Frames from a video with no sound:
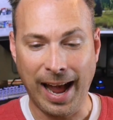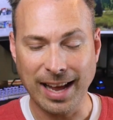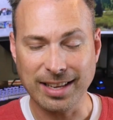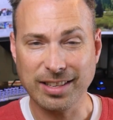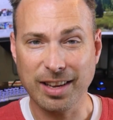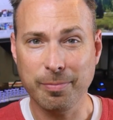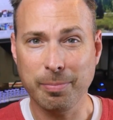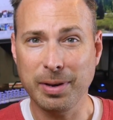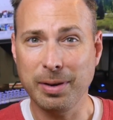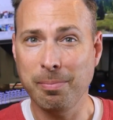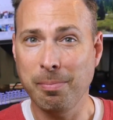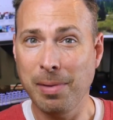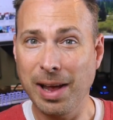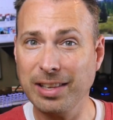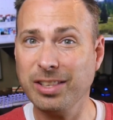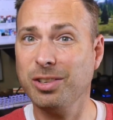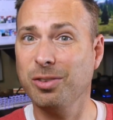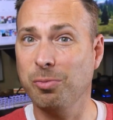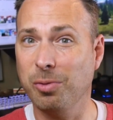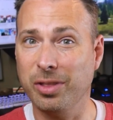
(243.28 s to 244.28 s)
As I've been
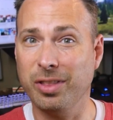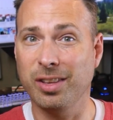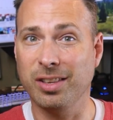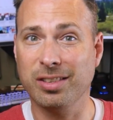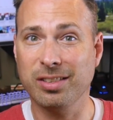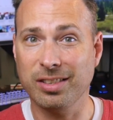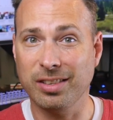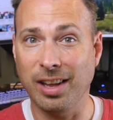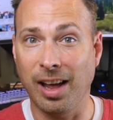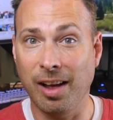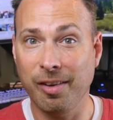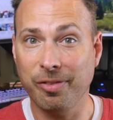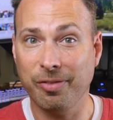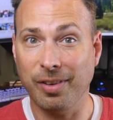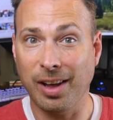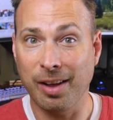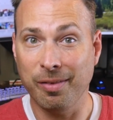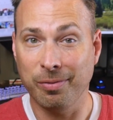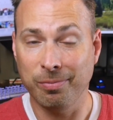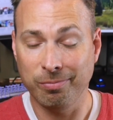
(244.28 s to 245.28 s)
messing with this stuff,
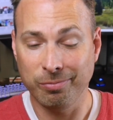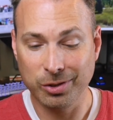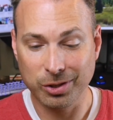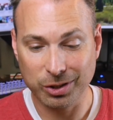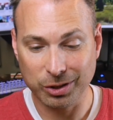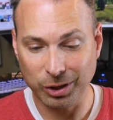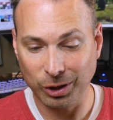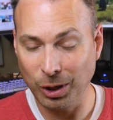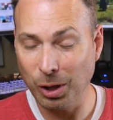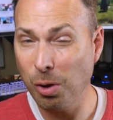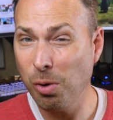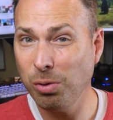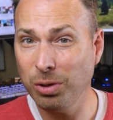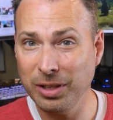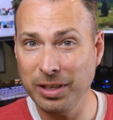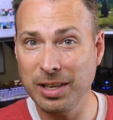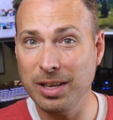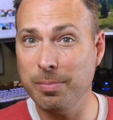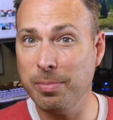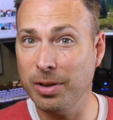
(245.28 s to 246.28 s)
I've
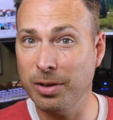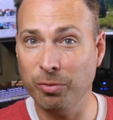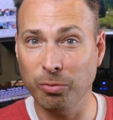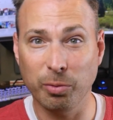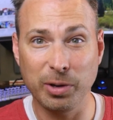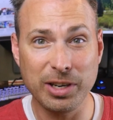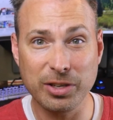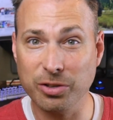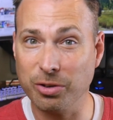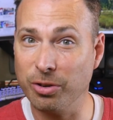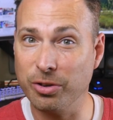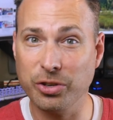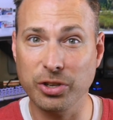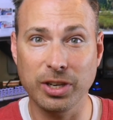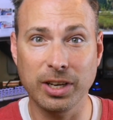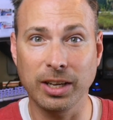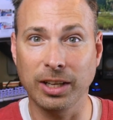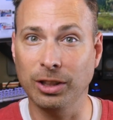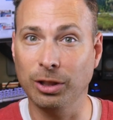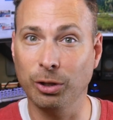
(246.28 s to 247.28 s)
slowly been
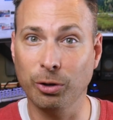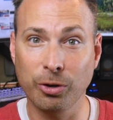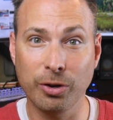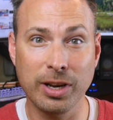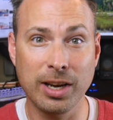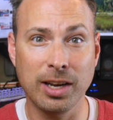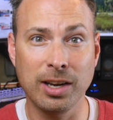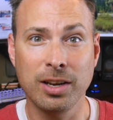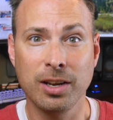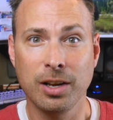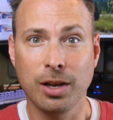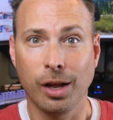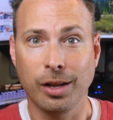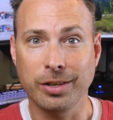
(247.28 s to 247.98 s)
researching and learning,